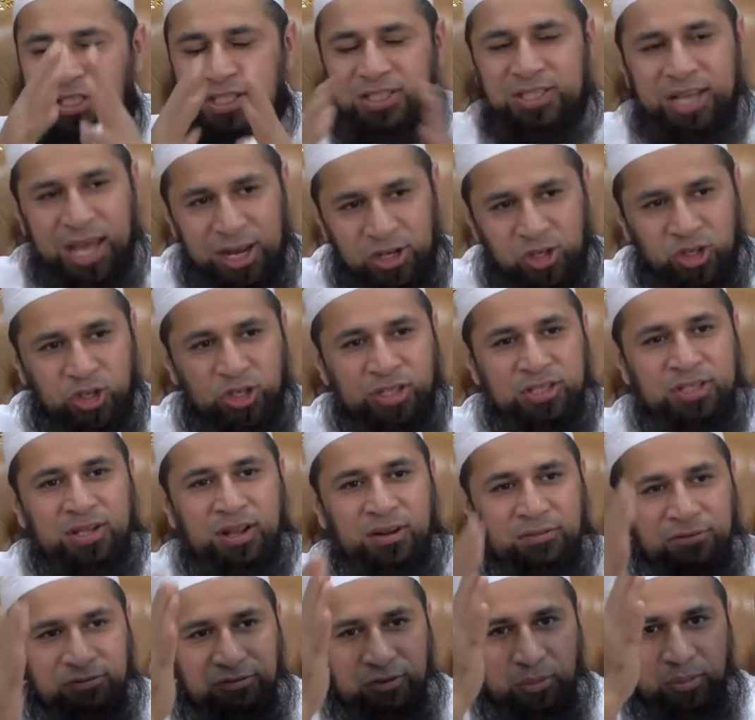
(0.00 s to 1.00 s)
detach
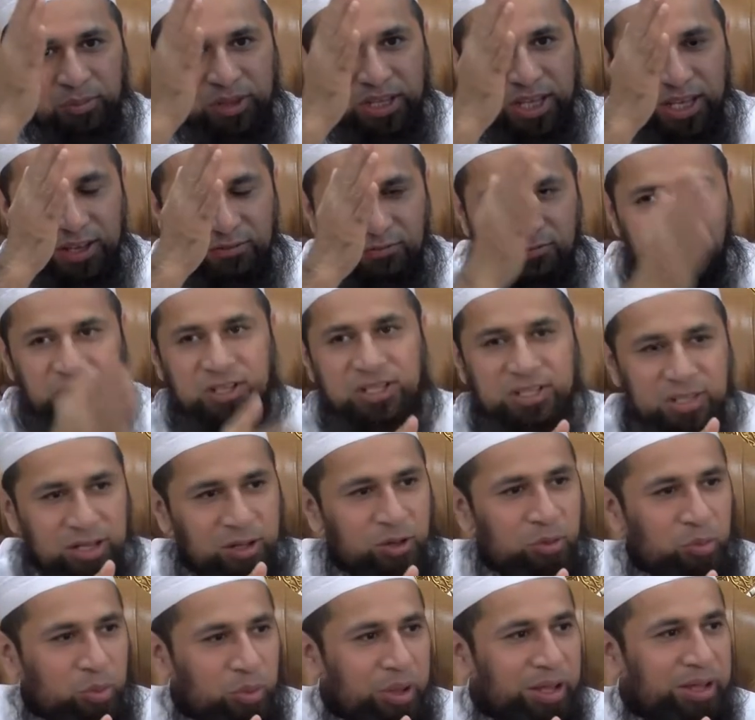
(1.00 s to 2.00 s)
yourself from the
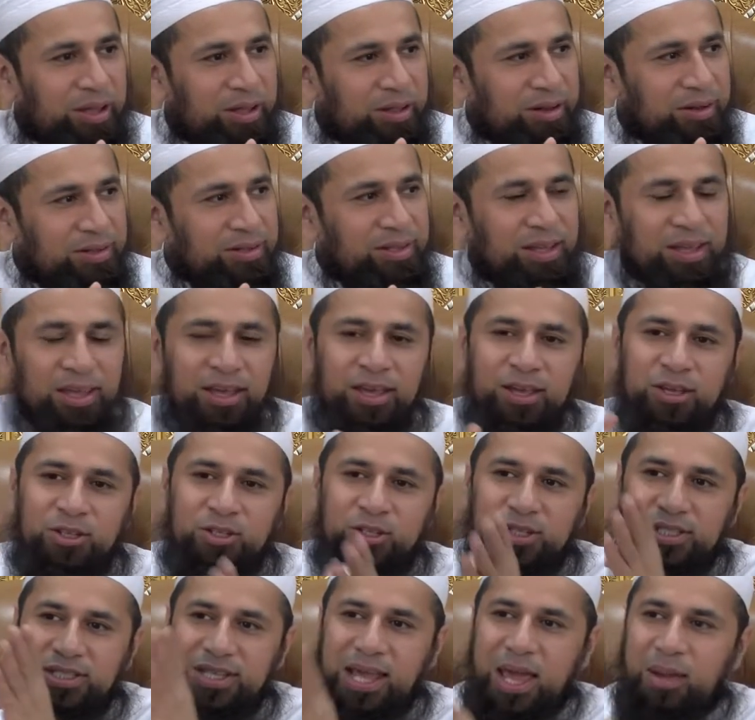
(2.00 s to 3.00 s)
physical world
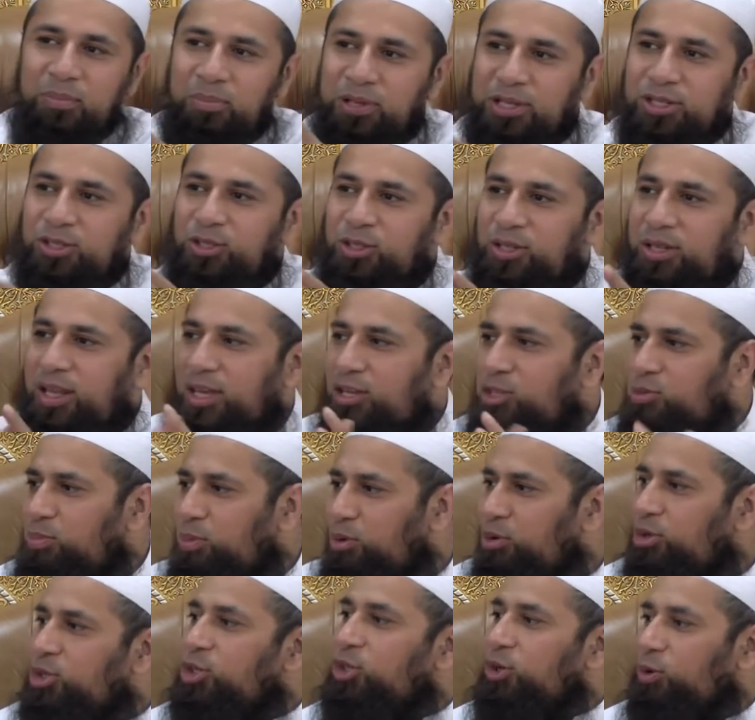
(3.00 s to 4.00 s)
to tap into that
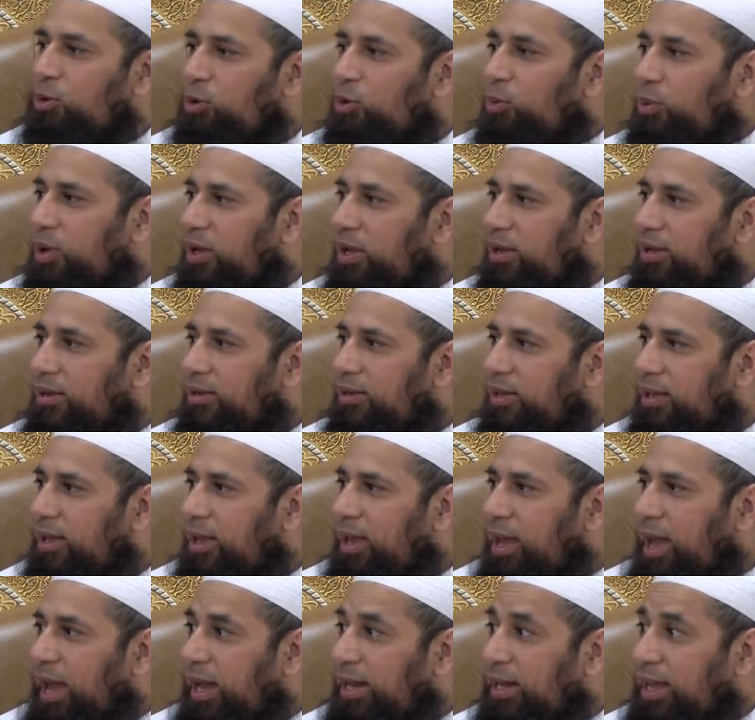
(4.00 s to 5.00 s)
spiritual world.
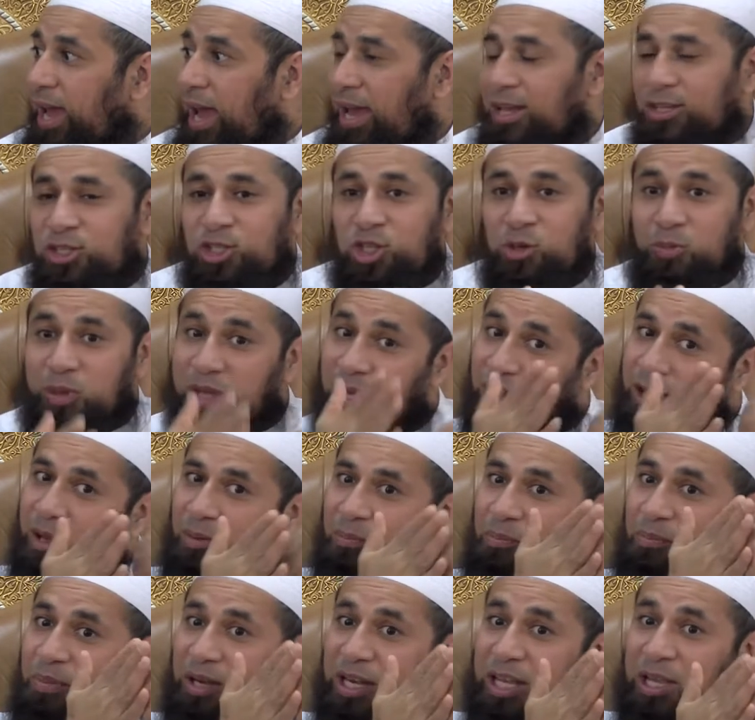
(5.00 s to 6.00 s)
And it has to be a
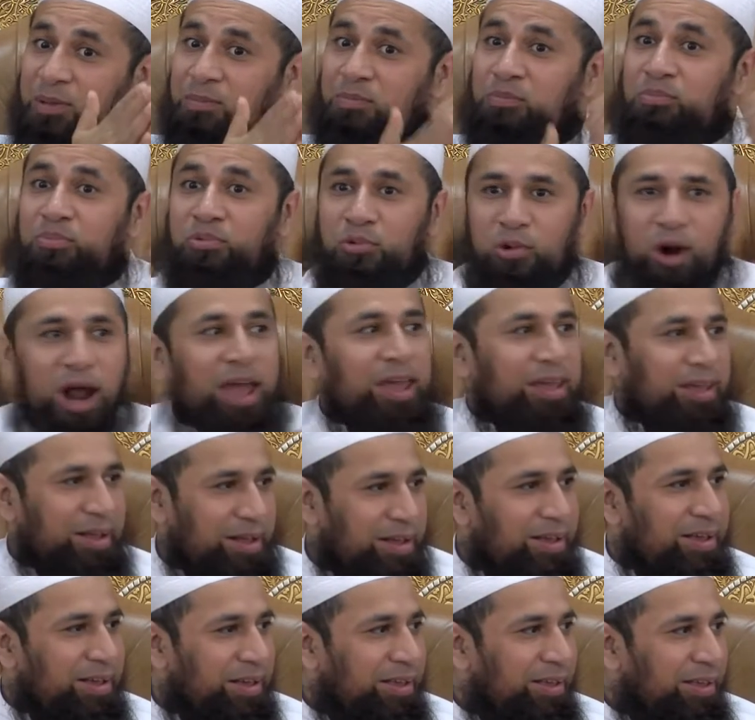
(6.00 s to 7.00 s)
complete
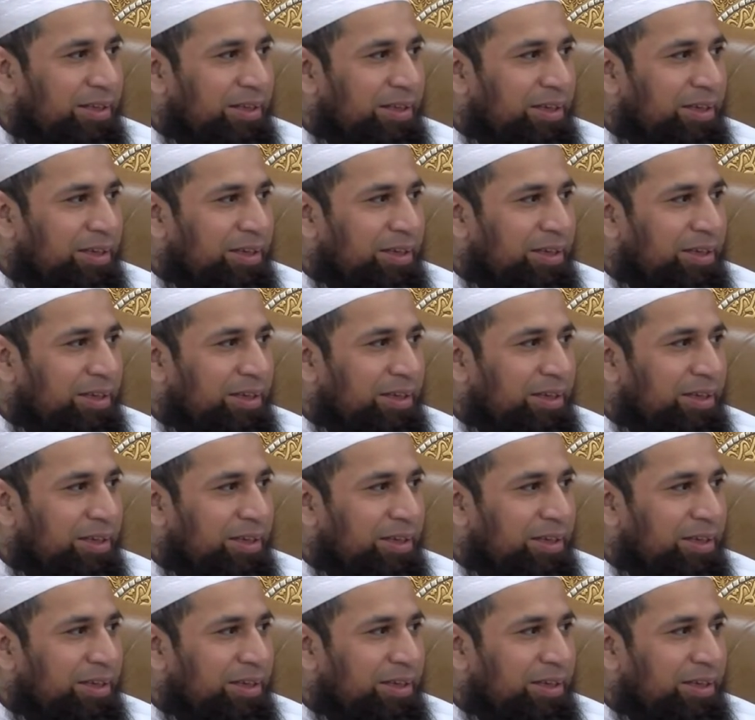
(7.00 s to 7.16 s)
break.